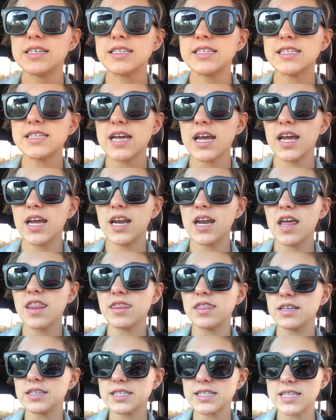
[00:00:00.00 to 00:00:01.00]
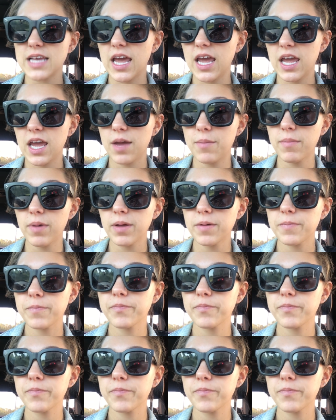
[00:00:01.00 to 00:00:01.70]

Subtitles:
stayed the same